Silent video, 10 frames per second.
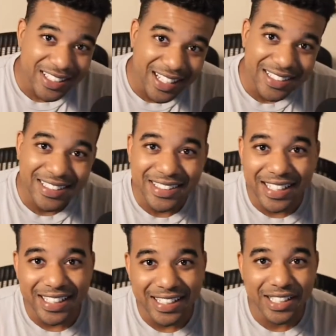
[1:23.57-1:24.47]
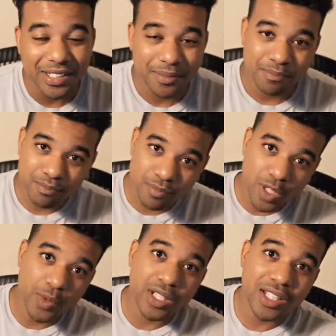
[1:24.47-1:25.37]
1988
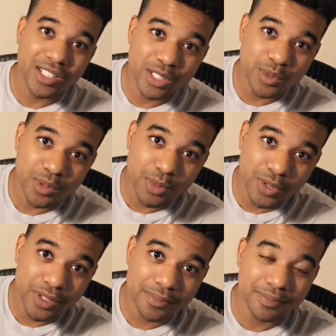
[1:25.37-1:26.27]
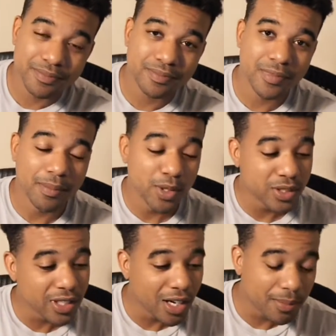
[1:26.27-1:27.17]
when a legend was born.
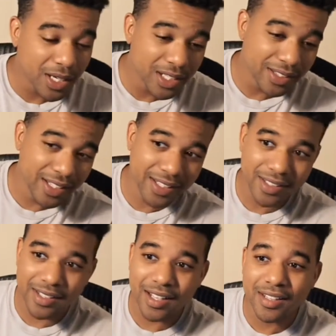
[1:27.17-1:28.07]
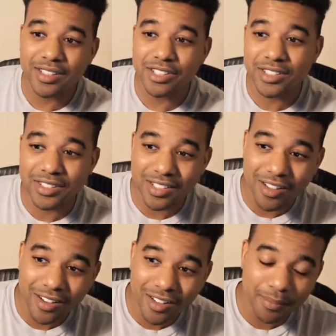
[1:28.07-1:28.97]
Most of y'all probably thinking that legend is the
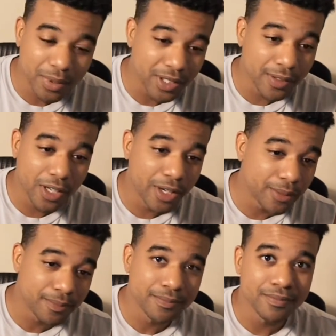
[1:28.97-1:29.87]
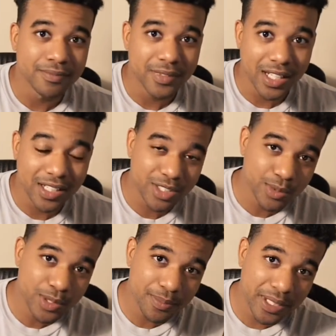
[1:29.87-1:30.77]
car, but no. That legend
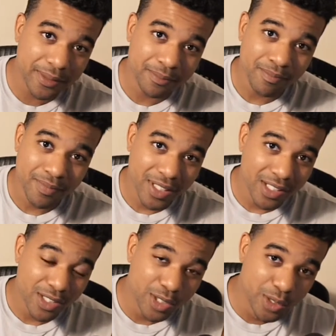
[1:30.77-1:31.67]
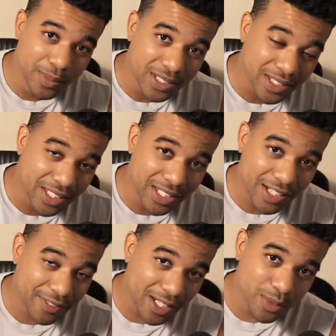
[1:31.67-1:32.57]
was me. 2 months later
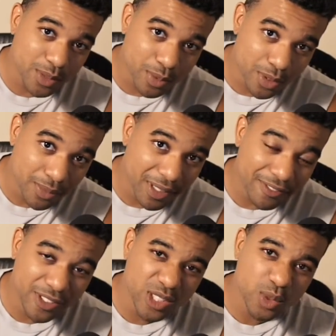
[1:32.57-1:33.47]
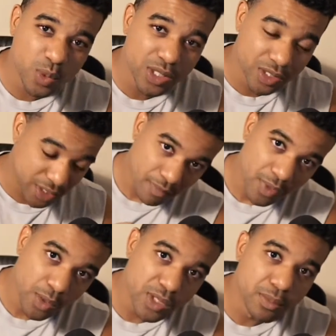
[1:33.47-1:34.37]
after I was born, my first words
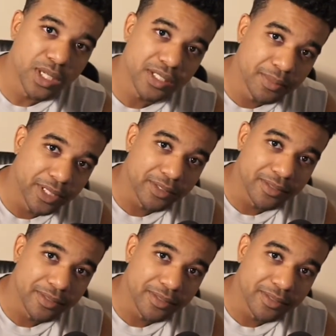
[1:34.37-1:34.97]
was breast milk.